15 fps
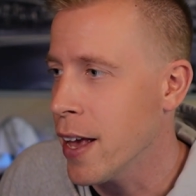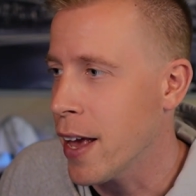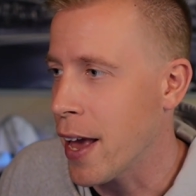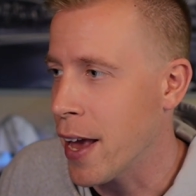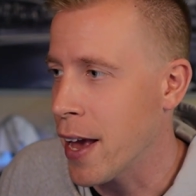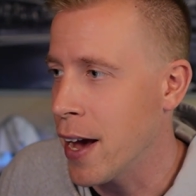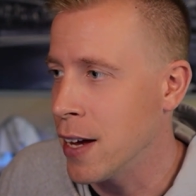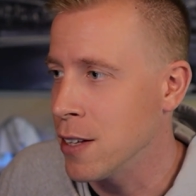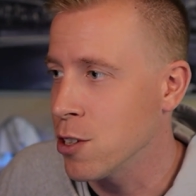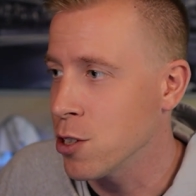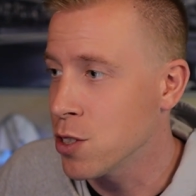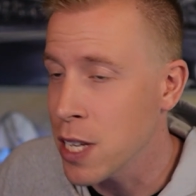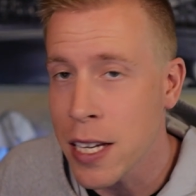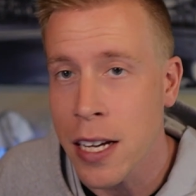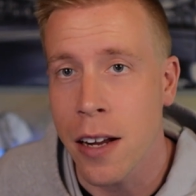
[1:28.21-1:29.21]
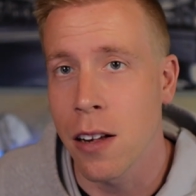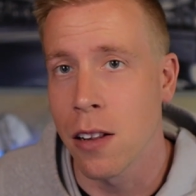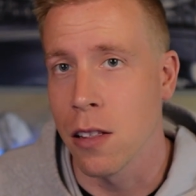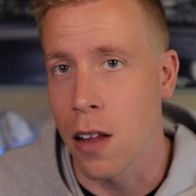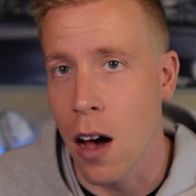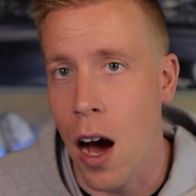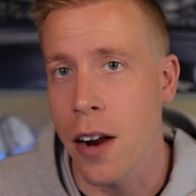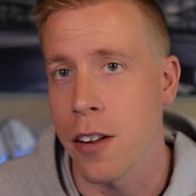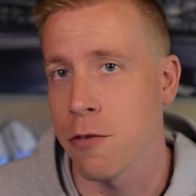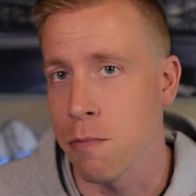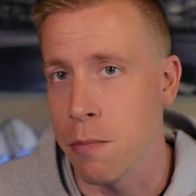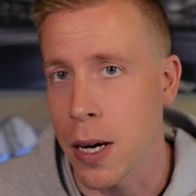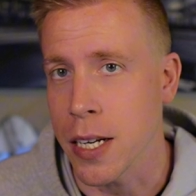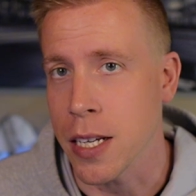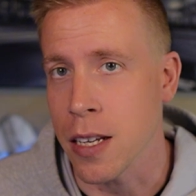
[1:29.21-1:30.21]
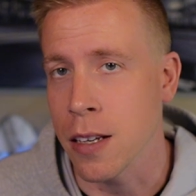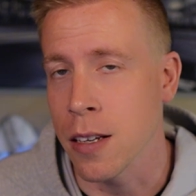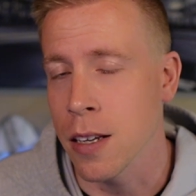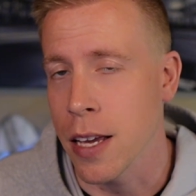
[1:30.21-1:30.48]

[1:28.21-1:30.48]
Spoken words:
and they're sitting on a lot of money